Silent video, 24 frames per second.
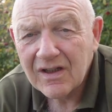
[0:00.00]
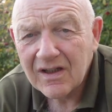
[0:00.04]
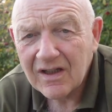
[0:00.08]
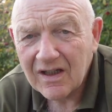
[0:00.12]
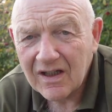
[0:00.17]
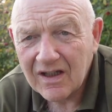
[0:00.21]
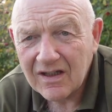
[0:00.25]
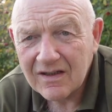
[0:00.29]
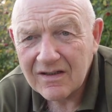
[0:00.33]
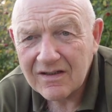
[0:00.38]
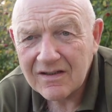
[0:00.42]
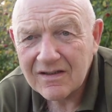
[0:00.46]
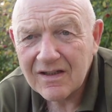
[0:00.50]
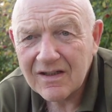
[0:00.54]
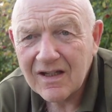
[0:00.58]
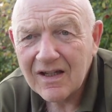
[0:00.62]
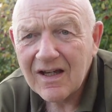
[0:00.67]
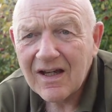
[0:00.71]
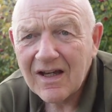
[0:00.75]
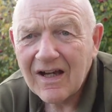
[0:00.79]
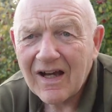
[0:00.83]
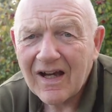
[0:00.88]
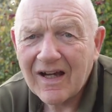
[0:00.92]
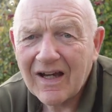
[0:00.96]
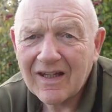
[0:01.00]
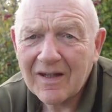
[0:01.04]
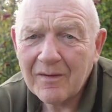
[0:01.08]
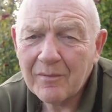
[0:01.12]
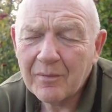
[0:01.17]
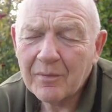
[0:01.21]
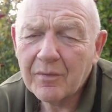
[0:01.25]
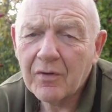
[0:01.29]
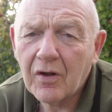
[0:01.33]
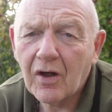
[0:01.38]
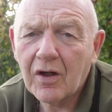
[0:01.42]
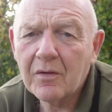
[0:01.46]
is an
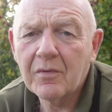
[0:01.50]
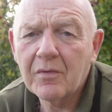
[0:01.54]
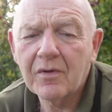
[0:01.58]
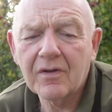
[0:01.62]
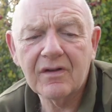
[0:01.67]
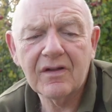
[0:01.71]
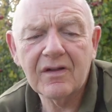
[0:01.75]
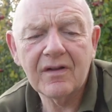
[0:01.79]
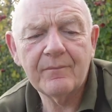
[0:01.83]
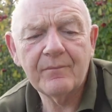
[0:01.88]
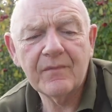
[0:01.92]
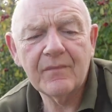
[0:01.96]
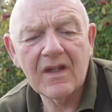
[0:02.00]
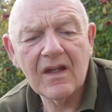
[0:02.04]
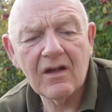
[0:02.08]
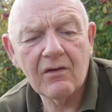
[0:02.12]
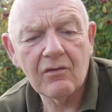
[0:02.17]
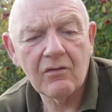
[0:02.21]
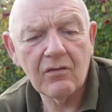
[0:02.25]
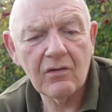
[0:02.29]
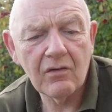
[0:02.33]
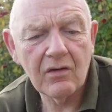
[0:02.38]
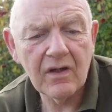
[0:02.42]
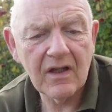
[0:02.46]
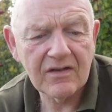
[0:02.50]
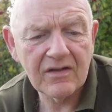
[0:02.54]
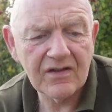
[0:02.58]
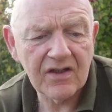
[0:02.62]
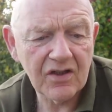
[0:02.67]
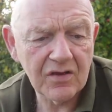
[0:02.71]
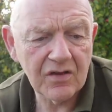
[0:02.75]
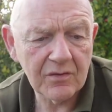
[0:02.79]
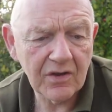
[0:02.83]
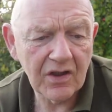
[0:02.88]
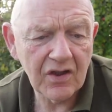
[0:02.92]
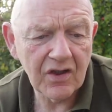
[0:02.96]
employment
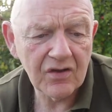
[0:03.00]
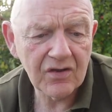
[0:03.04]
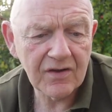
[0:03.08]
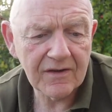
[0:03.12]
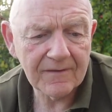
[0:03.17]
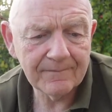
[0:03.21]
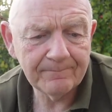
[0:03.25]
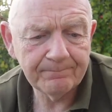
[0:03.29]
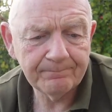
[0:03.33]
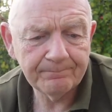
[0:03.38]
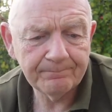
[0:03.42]
situation.